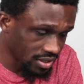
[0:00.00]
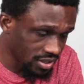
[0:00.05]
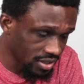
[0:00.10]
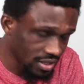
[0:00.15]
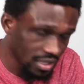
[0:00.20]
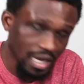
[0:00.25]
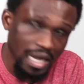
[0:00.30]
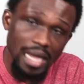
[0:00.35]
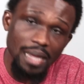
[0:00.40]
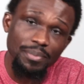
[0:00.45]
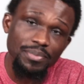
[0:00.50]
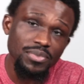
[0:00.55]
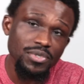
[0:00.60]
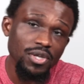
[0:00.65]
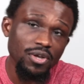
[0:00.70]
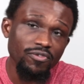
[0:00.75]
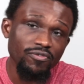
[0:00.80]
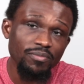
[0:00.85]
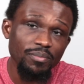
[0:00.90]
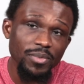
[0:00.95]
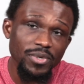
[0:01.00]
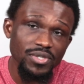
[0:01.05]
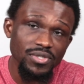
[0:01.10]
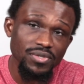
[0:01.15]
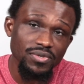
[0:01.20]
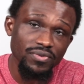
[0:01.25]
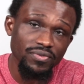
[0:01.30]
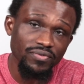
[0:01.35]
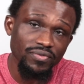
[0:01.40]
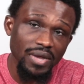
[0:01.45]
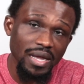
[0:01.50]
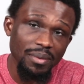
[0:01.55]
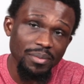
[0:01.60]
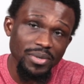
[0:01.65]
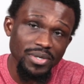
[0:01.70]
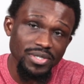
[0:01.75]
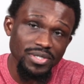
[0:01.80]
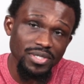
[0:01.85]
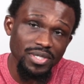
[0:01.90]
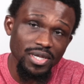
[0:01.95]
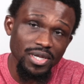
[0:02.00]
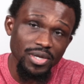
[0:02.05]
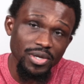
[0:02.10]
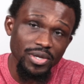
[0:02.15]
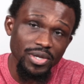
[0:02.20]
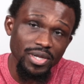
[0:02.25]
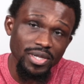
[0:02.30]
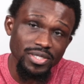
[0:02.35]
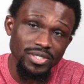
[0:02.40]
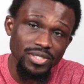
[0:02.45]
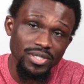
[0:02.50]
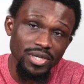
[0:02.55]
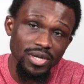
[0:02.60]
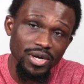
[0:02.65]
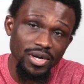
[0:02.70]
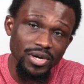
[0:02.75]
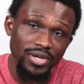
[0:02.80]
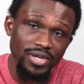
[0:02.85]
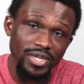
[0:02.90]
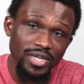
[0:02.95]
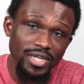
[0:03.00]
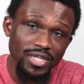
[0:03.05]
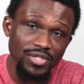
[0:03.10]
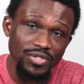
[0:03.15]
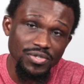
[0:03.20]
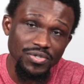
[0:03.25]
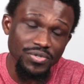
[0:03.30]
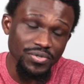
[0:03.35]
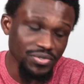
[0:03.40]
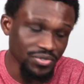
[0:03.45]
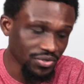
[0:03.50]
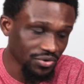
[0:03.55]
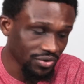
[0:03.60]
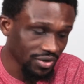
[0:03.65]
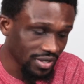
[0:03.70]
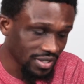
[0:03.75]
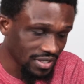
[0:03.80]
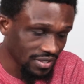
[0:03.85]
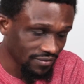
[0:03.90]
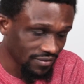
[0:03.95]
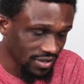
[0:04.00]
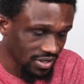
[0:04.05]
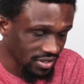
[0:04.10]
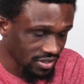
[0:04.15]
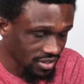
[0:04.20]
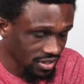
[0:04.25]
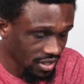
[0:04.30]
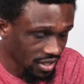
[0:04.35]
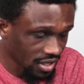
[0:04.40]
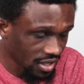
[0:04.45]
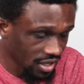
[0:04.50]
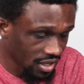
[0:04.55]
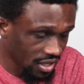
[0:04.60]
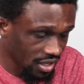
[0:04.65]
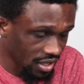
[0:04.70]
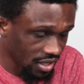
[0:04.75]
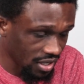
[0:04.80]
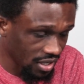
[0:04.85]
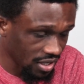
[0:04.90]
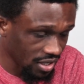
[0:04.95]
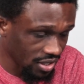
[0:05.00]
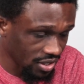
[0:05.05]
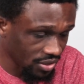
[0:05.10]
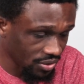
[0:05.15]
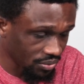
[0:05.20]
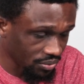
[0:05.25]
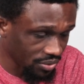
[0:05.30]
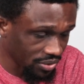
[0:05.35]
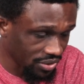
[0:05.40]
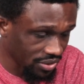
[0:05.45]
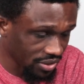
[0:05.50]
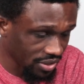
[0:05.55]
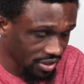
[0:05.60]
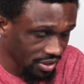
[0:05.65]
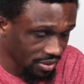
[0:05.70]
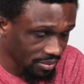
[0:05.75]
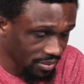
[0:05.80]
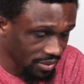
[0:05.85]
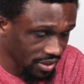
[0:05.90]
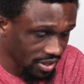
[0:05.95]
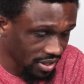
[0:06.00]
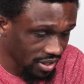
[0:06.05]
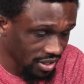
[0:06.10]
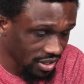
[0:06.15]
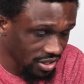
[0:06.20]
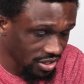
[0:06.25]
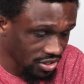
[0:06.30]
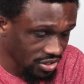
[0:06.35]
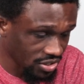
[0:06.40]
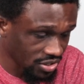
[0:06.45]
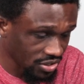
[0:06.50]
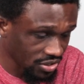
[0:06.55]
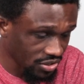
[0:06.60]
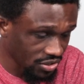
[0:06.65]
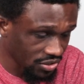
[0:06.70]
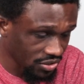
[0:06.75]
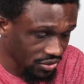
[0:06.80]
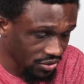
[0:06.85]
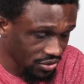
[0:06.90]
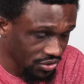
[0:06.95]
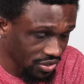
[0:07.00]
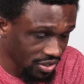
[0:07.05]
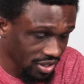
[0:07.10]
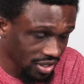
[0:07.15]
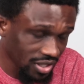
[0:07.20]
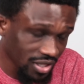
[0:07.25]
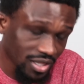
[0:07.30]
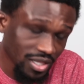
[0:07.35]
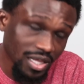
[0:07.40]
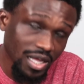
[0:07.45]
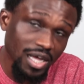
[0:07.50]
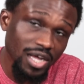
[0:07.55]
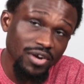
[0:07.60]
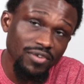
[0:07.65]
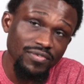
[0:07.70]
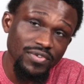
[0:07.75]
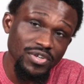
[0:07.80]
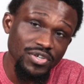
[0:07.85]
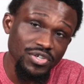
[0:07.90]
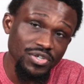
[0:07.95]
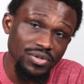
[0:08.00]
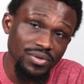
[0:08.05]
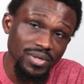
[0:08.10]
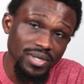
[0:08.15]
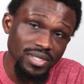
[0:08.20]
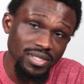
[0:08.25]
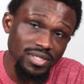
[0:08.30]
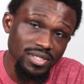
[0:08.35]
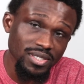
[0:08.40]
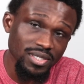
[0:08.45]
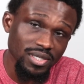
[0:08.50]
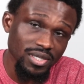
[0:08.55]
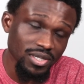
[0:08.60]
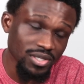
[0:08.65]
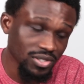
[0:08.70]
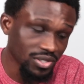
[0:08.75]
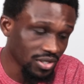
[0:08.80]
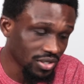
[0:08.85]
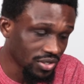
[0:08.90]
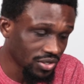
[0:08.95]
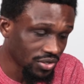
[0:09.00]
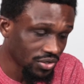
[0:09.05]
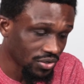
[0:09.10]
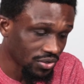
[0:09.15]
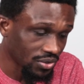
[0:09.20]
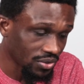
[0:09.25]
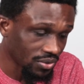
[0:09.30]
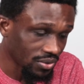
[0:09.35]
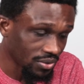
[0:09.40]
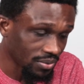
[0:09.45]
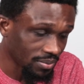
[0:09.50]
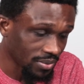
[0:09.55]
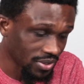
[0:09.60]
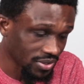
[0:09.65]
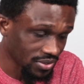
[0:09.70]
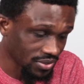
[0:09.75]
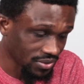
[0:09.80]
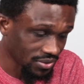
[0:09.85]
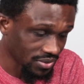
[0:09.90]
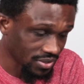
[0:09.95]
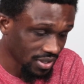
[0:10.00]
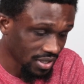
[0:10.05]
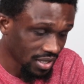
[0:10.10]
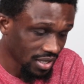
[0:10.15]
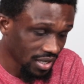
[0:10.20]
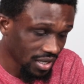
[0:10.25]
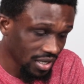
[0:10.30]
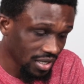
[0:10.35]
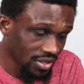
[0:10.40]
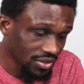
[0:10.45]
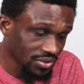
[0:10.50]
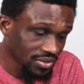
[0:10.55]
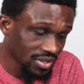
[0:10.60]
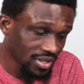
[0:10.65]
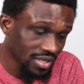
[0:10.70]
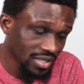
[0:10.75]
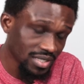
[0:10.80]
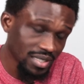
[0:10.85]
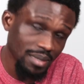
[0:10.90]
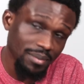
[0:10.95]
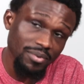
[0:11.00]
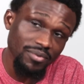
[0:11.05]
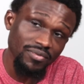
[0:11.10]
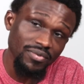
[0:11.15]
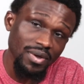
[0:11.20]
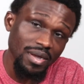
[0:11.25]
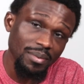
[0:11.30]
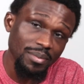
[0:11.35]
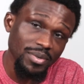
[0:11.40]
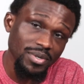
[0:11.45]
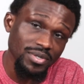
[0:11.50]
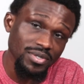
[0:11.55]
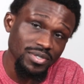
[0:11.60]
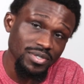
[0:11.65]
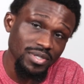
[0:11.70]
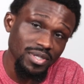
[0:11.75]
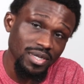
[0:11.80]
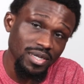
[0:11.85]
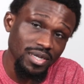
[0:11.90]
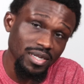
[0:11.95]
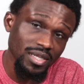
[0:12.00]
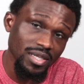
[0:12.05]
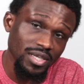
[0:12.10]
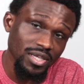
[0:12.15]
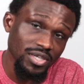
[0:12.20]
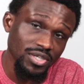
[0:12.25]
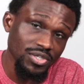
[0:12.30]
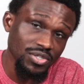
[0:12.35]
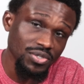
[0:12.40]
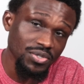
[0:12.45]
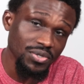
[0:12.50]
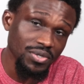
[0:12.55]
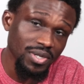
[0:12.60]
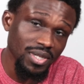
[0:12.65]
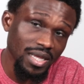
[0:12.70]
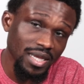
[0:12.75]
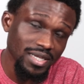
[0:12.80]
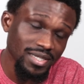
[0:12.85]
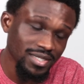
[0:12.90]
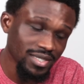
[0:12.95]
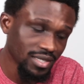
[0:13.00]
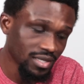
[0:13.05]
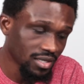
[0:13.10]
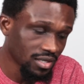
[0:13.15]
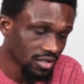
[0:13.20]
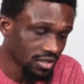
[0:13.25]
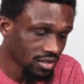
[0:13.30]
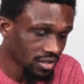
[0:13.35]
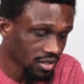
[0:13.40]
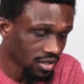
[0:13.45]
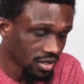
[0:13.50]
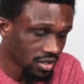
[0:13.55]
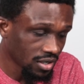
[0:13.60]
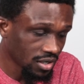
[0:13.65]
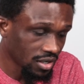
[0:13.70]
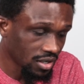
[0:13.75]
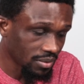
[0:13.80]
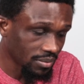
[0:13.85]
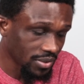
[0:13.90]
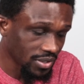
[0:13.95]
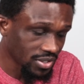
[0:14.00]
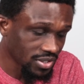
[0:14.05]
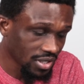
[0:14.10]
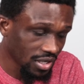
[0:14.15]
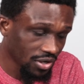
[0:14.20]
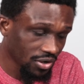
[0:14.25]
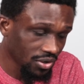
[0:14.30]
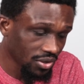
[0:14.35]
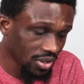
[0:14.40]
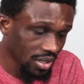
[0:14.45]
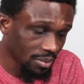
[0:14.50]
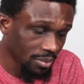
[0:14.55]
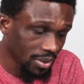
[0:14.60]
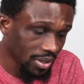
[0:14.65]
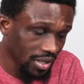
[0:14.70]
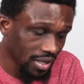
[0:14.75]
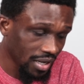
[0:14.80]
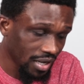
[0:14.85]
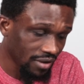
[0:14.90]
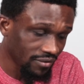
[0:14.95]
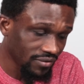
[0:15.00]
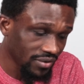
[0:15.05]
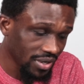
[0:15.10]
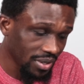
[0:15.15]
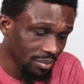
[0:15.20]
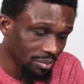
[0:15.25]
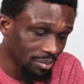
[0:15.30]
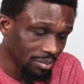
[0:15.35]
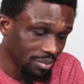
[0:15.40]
types of muscle fibers that are needed to do certain activities. And with him, you need a lot of endurance in your muscles, and those are the type of fibers that he's utilizing here. It's not all about having a